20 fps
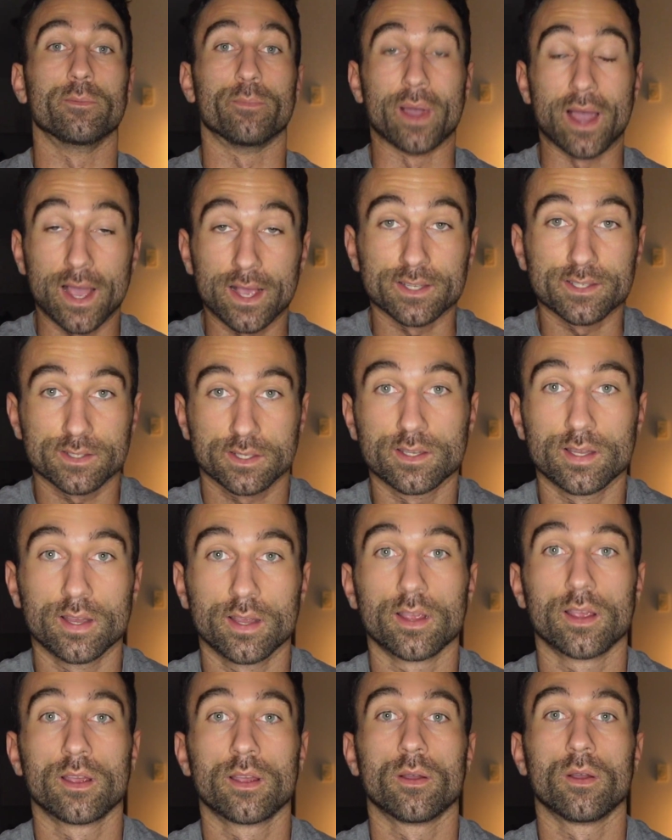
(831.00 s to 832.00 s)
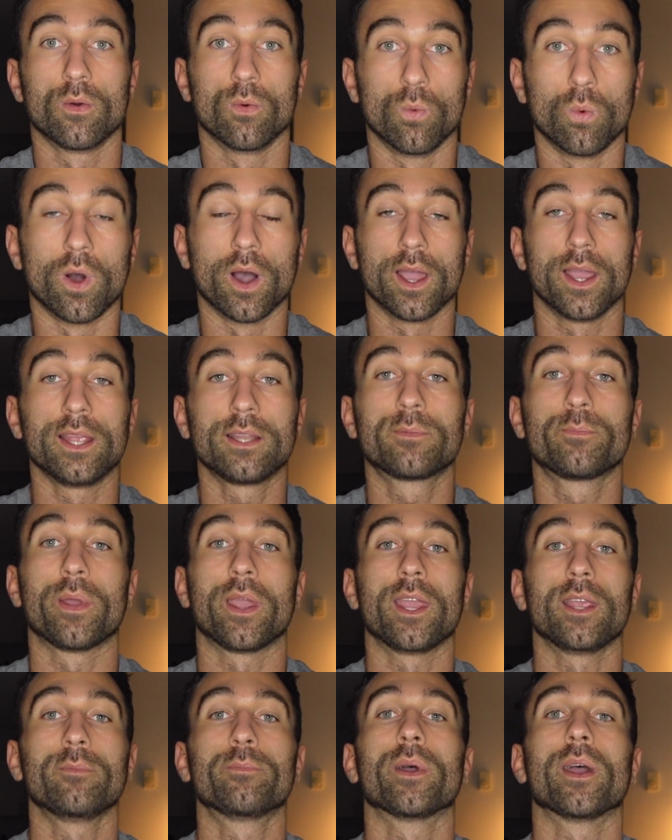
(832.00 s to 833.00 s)
best white
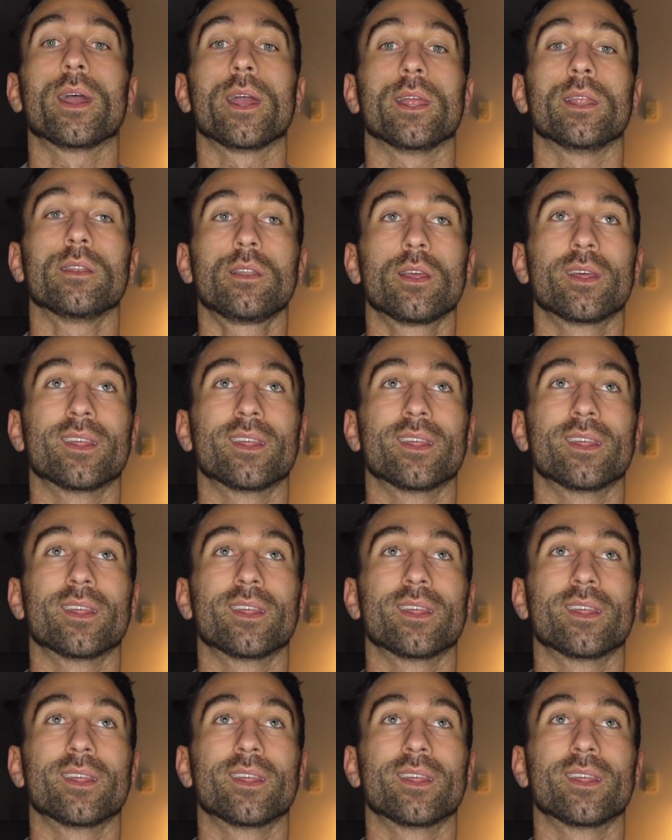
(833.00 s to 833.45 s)
paint pen